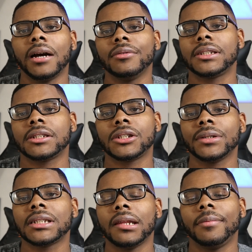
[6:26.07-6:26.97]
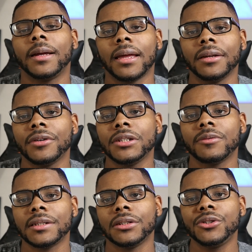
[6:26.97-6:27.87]
I was so excited about that
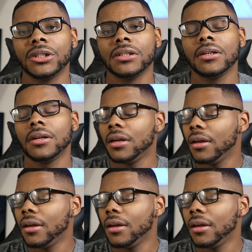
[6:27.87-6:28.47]
increased resolution.